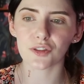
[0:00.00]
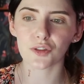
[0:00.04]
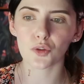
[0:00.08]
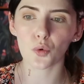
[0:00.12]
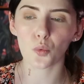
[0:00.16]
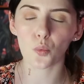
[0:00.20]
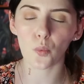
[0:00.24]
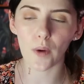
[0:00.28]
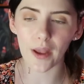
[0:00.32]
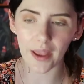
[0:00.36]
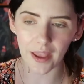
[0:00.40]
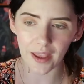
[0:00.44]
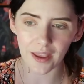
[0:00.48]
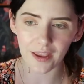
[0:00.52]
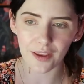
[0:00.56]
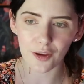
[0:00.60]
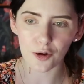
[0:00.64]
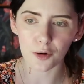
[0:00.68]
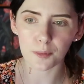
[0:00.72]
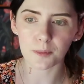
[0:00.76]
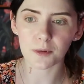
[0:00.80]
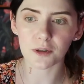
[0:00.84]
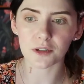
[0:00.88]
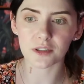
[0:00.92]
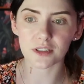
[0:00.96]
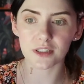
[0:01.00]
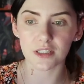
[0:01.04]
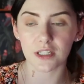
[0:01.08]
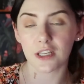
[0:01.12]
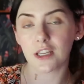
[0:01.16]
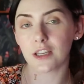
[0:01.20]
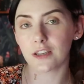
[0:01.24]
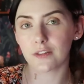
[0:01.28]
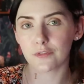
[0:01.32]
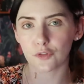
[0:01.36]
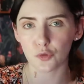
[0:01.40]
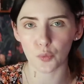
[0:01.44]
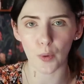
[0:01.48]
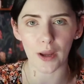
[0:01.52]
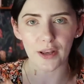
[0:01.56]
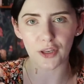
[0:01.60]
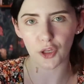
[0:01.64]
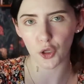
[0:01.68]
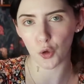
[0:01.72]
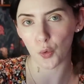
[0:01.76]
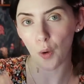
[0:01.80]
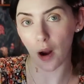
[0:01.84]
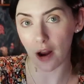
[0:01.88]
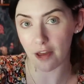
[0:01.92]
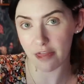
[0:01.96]
the way you're perceived when
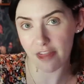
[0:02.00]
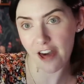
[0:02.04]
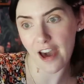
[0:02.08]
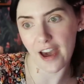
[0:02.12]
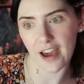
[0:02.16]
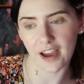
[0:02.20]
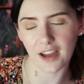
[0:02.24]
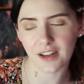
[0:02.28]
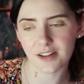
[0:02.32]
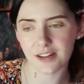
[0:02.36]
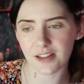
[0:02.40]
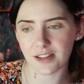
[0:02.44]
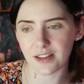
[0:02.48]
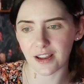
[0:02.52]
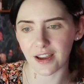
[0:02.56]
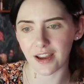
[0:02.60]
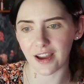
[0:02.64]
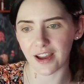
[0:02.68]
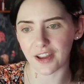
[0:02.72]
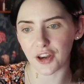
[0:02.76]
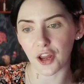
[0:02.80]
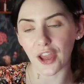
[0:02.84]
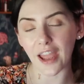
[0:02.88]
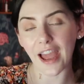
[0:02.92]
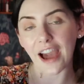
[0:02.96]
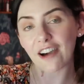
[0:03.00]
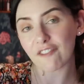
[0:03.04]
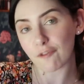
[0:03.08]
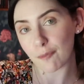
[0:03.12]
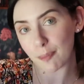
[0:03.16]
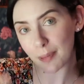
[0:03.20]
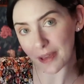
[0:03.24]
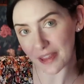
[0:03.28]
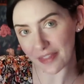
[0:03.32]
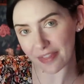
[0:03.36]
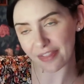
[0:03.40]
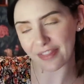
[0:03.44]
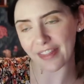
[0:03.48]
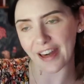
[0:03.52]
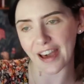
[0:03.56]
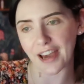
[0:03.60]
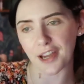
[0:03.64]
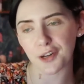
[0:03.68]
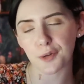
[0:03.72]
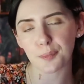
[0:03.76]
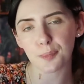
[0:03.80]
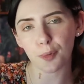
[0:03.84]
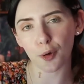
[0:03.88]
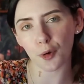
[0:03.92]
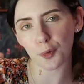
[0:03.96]
you are that, and I have been
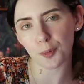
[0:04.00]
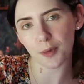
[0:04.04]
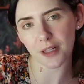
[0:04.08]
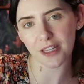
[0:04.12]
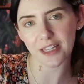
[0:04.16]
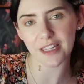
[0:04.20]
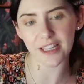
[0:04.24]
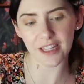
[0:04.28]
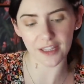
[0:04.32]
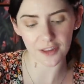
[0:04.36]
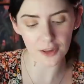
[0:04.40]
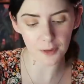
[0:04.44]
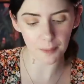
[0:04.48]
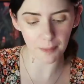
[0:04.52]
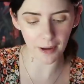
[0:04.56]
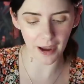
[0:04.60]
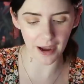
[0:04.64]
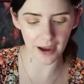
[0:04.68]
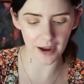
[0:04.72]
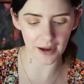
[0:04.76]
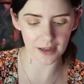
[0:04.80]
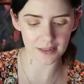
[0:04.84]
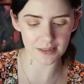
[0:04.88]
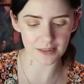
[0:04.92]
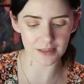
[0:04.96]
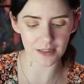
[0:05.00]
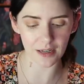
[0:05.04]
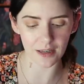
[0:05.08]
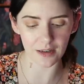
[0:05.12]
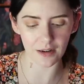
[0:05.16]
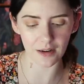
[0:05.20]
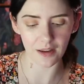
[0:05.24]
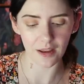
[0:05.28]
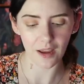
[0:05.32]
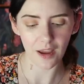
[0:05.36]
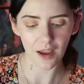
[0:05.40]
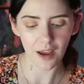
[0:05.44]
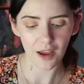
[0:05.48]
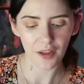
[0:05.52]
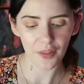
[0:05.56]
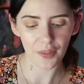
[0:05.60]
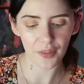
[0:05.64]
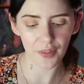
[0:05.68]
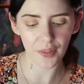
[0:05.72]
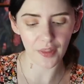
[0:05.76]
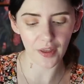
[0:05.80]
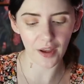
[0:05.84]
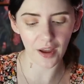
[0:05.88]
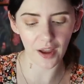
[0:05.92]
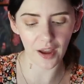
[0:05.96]
that publicly in the past, and
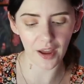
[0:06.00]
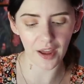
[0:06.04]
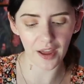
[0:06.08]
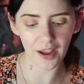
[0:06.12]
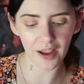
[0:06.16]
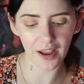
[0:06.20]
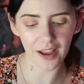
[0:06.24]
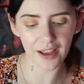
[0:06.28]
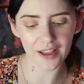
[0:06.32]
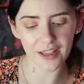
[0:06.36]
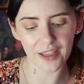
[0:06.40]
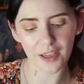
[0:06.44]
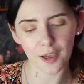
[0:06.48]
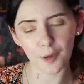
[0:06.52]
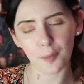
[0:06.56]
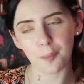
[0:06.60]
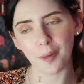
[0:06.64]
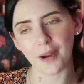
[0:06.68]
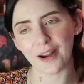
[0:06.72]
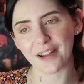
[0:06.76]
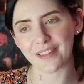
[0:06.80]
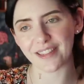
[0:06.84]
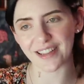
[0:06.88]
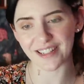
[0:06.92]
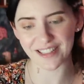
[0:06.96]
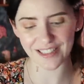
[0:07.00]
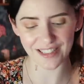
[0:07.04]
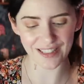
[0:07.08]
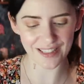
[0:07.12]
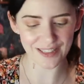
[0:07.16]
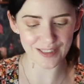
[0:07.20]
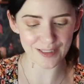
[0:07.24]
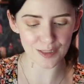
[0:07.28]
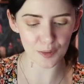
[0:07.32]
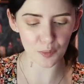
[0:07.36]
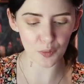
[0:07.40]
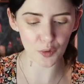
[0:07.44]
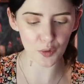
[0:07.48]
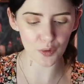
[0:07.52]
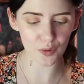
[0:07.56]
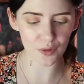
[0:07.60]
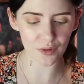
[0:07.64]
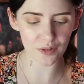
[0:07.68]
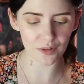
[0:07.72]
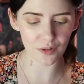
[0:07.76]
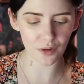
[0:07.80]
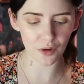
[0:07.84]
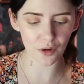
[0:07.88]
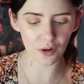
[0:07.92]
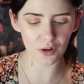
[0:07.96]
I compare that to like someone,
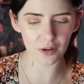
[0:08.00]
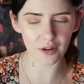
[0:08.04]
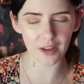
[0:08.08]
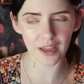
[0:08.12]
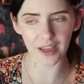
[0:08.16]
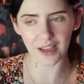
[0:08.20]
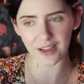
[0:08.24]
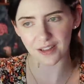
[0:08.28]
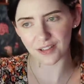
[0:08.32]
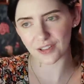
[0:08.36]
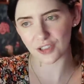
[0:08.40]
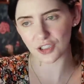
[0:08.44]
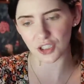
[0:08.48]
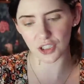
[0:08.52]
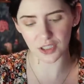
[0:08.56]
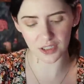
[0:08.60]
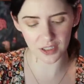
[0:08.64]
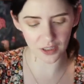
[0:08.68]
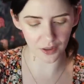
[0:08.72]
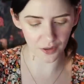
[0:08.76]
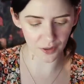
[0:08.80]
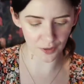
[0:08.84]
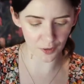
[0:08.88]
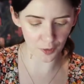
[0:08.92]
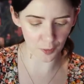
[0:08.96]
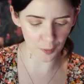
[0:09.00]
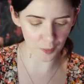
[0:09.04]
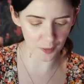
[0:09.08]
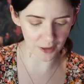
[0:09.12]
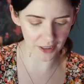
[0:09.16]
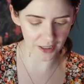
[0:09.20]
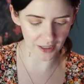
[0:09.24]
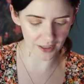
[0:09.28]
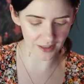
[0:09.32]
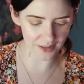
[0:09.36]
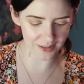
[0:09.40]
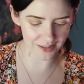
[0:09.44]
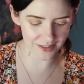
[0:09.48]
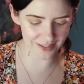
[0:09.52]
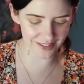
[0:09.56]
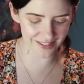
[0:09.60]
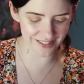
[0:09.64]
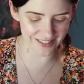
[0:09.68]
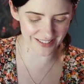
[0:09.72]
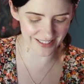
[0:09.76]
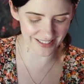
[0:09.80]
oh yeah, she's got a couple kids.